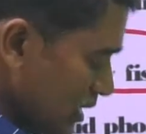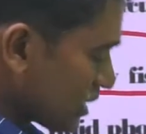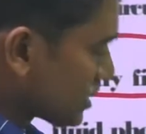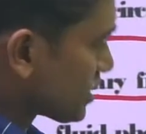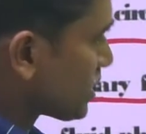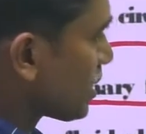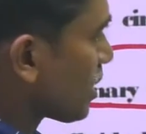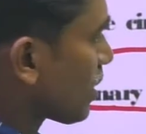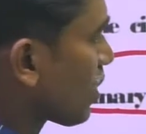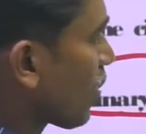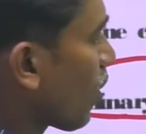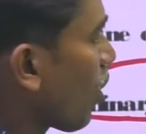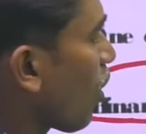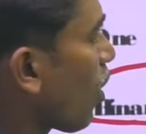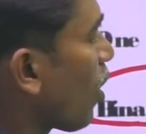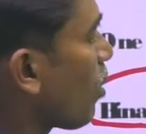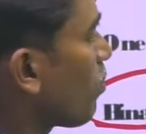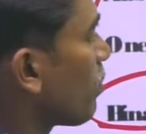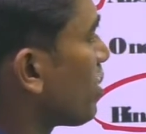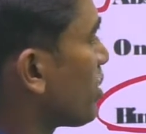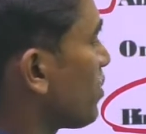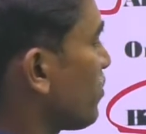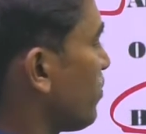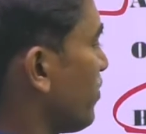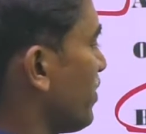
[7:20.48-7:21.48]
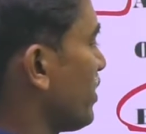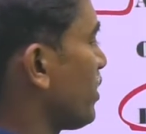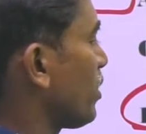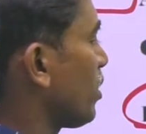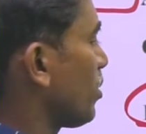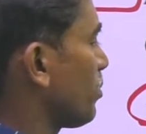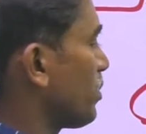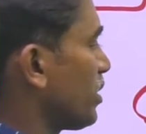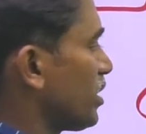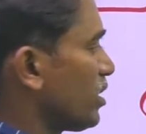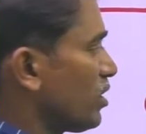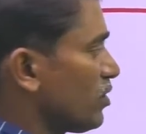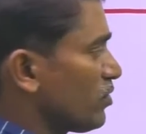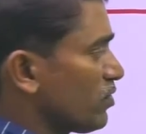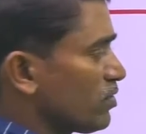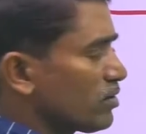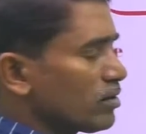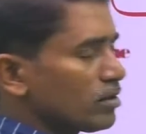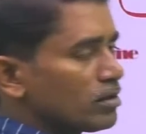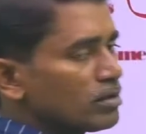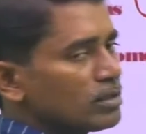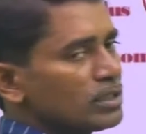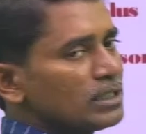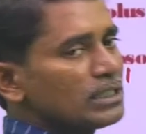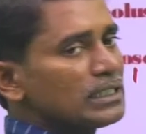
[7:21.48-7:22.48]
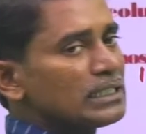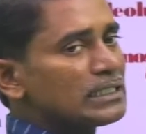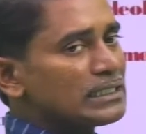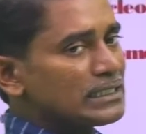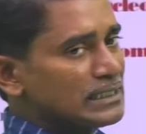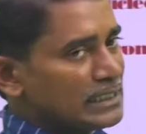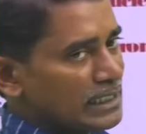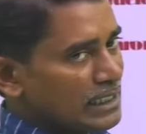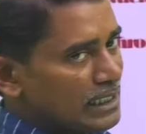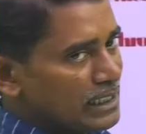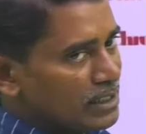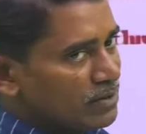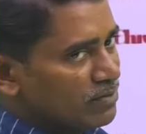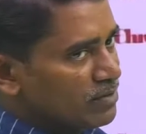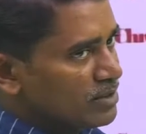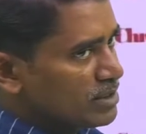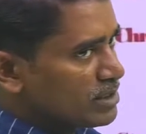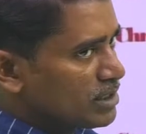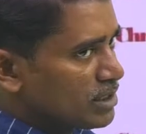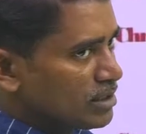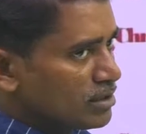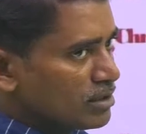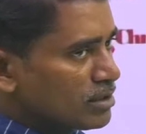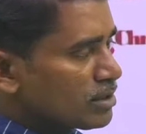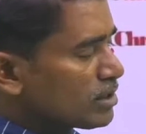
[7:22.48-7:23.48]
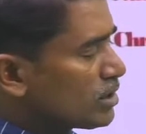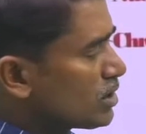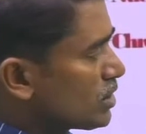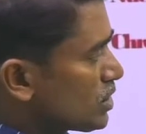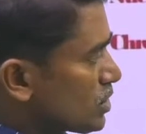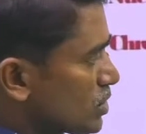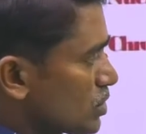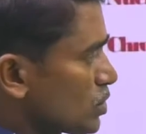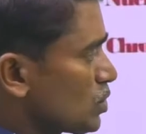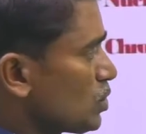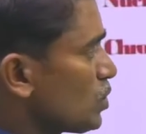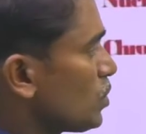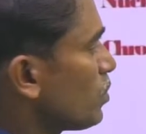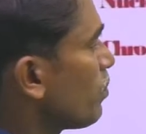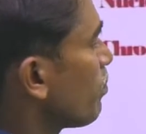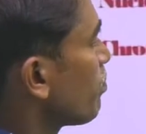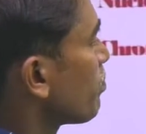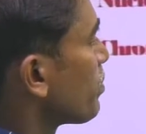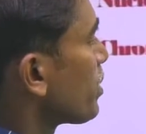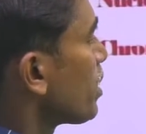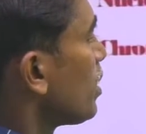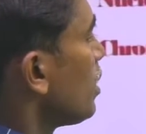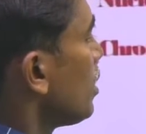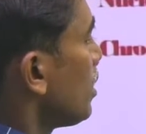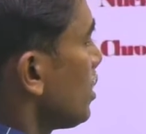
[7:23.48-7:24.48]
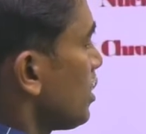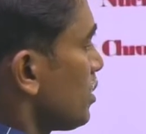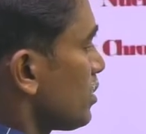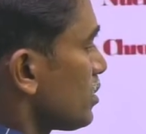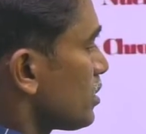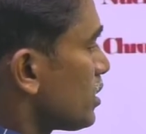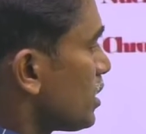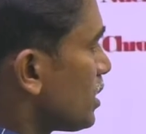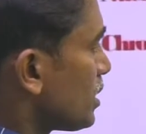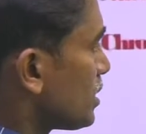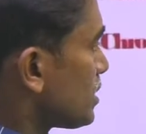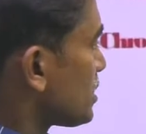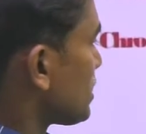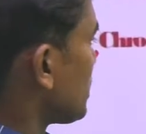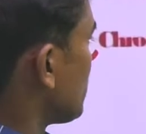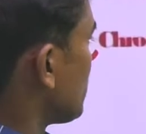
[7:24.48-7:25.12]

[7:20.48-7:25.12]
is the common phenomena for cell division. So, there is